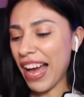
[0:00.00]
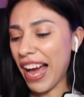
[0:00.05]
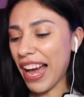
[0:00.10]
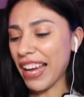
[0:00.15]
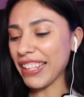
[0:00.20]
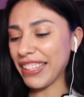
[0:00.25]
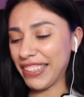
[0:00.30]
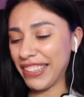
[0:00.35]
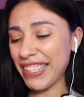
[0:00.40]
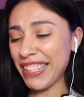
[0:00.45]

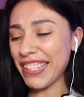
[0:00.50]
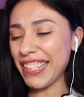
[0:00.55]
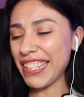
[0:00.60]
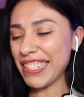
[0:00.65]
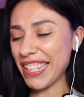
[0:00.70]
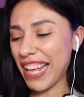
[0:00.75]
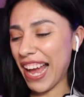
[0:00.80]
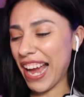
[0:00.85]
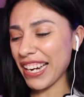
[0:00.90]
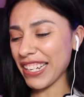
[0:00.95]
I think
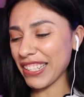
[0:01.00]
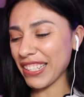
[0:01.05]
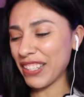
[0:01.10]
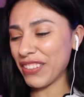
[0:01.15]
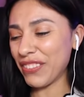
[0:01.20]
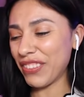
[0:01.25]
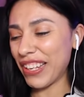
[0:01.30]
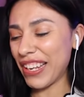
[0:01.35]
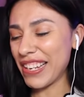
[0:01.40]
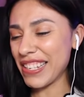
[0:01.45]
he's
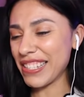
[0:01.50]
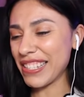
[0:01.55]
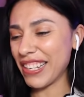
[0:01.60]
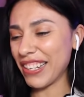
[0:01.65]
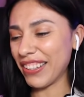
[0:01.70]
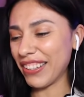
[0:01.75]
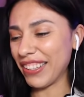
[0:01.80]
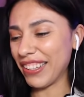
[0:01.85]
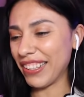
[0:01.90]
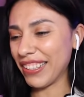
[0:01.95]
actually being
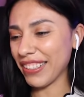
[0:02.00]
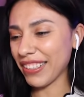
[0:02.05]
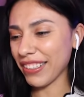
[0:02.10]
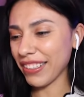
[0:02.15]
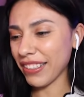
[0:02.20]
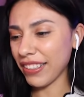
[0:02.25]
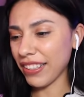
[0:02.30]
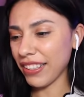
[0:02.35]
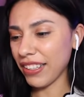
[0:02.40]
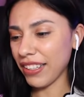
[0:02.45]
serious.
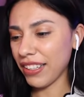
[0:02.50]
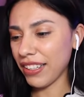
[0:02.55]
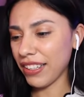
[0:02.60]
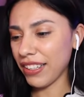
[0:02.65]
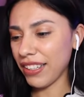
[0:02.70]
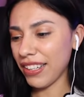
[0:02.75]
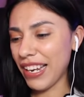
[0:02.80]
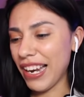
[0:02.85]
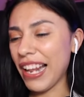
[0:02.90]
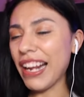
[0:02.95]

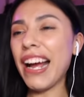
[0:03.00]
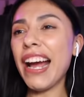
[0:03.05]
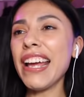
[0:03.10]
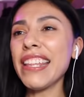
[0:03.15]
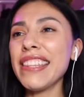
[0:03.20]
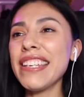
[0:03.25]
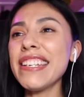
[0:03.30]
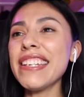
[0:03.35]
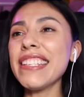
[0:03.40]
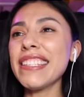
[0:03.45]
Like I
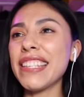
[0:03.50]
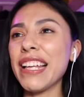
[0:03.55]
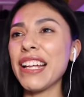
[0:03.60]
think